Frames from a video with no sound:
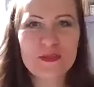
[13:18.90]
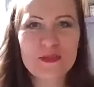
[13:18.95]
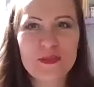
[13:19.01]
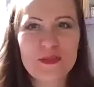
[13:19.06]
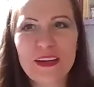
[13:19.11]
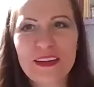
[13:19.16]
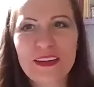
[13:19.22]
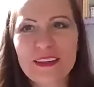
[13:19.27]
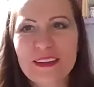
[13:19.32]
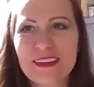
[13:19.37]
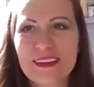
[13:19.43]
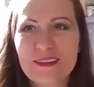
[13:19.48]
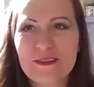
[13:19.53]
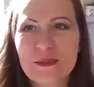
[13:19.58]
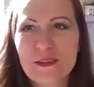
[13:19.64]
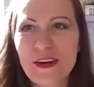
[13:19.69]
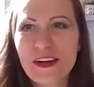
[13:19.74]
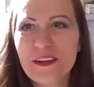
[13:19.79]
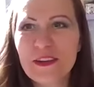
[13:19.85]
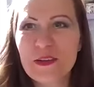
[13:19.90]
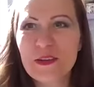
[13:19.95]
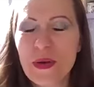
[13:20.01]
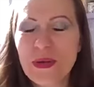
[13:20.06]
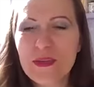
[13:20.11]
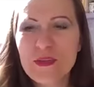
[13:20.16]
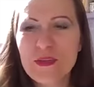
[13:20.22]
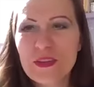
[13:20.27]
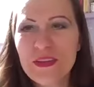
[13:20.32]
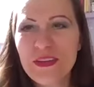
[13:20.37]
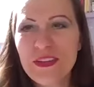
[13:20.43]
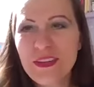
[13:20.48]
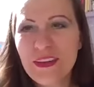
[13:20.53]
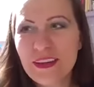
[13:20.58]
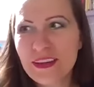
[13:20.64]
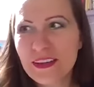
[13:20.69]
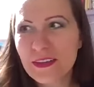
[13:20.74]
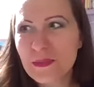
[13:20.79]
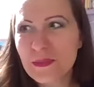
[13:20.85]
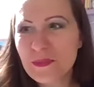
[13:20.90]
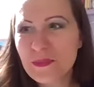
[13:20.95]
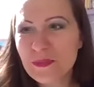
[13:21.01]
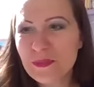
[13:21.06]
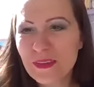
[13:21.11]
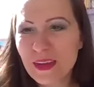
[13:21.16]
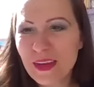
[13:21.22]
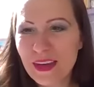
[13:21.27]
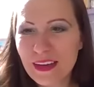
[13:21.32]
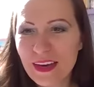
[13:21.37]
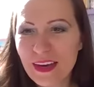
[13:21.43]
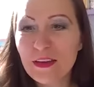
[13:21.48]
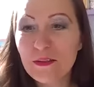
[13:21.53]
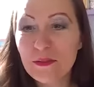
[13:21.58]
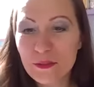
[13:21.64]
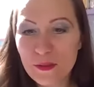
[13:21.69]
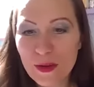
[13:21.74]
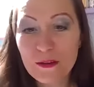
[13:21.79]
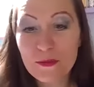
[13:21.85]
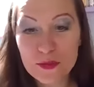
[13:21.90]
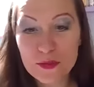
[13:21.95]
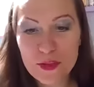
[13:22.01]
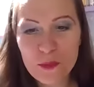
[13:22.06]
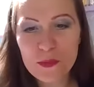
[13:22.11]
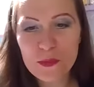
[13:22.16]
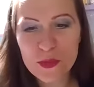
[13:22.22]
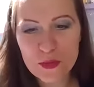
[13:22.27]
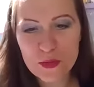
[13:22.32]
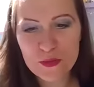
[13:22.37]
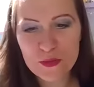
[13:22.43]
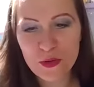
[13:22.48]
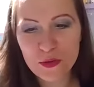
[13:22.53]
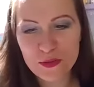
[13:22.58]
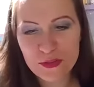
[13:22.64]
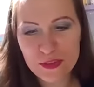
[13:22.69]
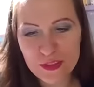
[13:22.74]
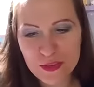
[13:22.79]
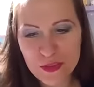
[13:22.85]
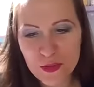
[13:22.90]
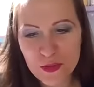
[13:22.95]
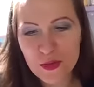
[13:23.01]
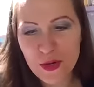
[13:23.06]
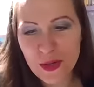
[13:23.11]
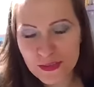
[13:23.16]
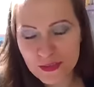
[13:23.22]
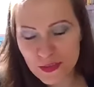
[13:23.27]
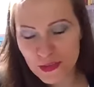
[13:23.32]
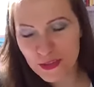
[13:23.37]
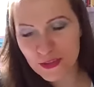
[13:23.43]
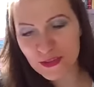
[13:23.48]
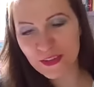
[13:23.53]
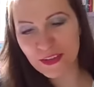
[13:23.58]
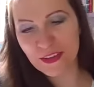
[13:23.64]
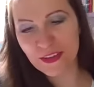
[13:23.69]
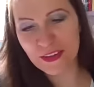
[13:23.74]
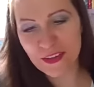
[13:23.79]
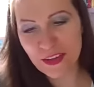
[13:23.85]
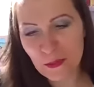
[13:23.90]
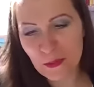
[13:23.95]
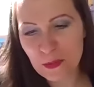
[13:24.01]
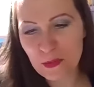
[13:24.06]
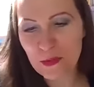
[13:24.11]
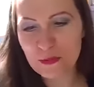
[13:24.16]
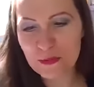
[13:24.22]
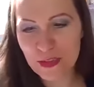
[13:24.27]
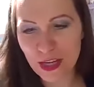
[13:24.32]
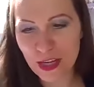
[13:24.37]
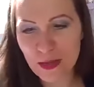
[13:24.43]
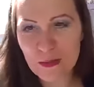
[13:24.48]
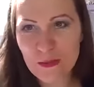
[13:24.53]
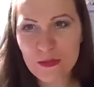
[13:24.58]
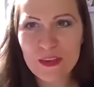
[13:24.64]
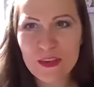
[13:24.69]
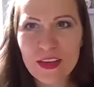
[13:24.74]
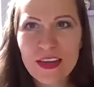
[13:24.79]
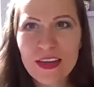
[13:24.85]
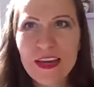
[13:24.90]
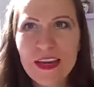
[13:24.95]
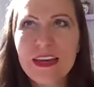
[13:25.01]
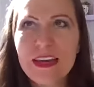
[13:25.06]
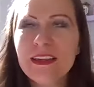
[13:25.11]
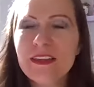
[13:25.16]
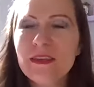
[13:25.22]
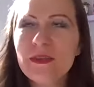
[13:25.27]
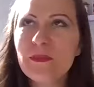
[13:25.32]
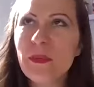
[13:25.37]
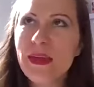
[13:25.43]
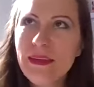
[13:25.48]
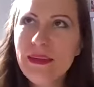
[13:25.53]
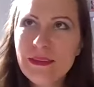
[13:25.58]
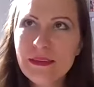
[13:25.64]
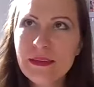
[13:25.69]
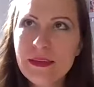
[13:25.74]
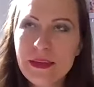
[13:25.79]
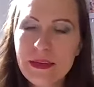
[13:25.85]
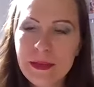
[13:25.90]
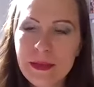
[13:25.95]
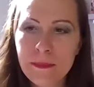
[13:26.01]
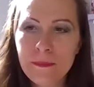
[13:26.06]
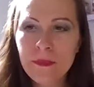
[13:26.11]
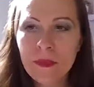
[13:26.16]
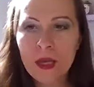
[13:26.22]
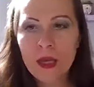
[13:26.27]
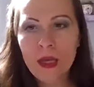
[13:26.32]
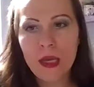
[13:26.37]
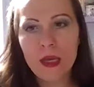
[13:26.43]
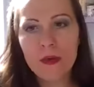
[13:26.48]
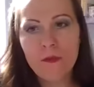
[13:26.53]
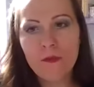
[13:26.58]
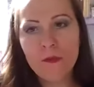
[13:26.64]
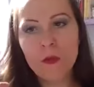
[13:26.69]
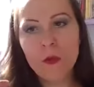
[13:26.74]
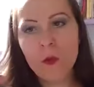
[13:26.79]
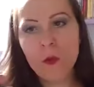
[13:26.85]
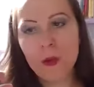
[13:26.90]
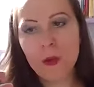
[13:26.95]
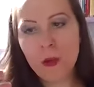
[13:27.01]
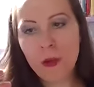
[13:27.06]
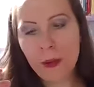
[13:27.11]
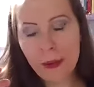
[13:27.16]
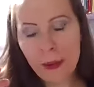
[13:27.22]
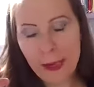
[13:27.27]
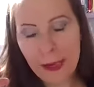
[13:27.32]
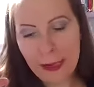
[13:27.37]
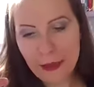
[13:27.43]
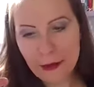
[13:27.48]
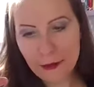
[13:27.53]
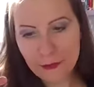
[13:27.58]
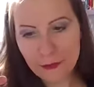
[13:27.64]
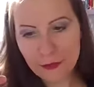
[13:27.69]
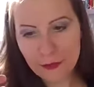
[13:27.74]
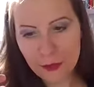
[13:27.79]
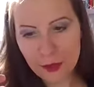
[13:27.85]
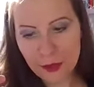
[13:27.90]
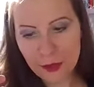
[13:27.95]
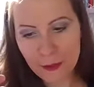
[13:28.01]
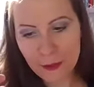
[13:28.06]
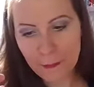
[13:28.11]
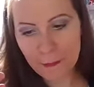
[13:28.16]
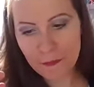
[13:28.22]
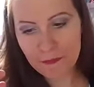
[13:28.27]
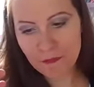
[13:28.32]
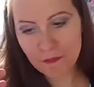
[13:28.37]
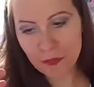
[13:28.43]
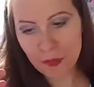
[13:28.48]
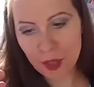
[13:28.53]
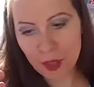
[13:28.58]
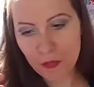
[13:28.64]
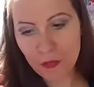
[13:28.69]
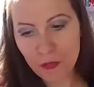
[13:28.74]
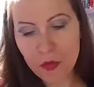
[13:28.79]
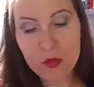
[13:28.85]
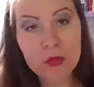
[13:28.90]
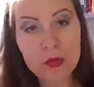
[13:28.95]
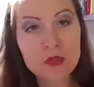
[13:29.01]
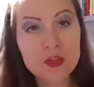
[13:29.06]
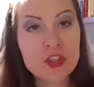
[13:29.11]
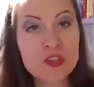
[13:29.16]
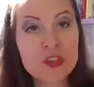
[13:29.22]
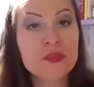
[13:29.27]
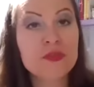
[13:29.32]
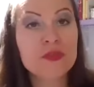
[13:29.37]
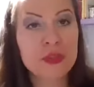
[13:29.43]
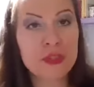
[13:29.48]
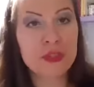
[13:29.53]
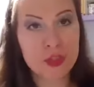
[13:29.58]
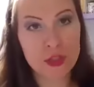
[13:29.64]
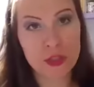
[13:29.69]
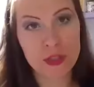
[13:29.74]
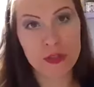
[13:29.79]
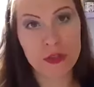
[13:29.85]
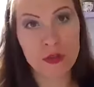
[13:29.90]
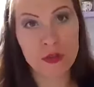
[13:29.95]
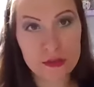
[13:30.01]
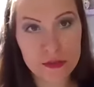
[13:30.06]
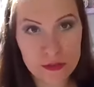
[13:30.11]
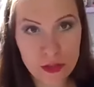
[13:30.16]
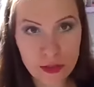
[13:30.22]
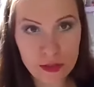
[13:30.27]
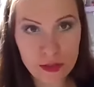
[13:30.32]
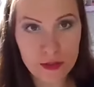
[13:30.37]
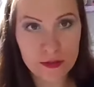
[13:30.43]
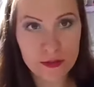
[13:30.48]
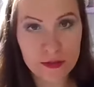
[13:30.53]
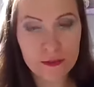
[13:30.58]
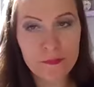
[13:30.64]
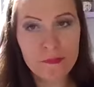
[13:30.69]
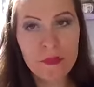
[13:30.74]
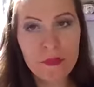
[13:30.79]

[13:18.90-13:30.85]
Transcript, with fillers: a great great question um, and I've, I've stumbled across this question a couple of times it's basically if you have um, if you're just finishing your studies